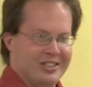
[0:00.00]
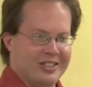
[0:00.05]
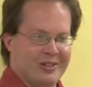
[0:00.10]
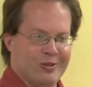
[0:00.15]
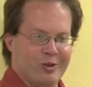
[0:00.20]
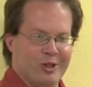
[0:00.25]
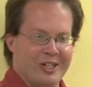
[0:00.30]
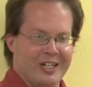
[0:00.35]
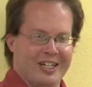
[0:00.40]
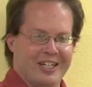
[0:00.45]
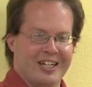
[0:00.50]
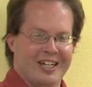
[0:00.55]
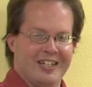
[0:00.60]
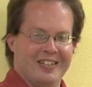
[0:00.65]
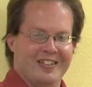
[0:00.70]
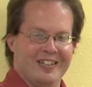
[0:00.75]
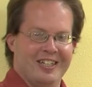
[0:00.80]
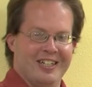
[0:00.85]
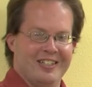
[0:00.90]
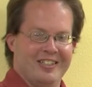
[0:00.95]
it's the one I got
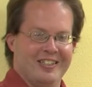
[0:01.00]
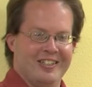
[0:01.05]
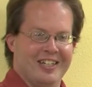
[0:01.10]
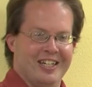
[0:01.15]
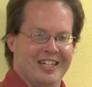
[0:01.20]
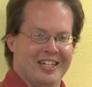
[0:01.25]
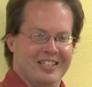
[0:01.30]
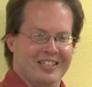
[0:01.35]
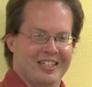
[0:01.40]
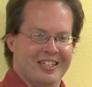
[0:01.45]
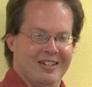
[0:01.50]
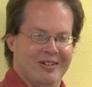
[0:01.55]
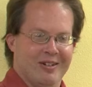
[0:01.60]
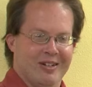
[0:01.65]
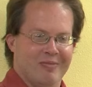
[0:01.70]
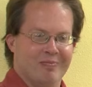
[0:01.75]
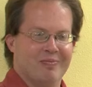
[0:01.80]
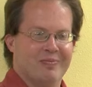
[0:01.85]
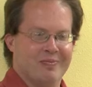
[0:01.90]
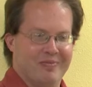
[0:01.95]
at the age of nine.
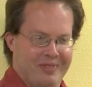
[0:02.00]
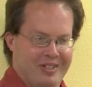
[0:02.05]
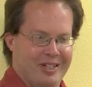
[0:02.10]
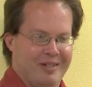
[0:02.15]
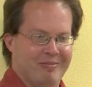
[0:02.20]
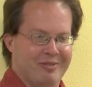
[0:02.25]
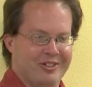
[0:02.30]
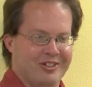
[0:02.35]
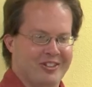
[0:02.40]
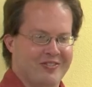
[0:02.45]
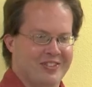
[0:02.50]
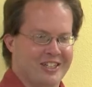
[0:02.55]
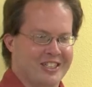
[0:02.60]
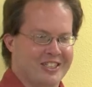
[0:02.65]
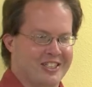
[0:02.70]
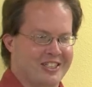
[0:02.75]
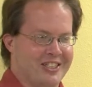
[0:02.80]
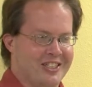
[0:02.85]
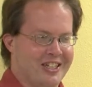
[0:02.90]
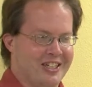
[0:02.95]
That I, I believe
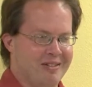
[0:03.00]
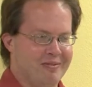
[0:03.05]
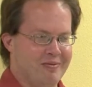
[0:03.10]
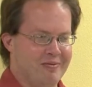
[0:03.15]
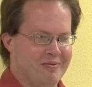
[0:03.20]
that's, uh,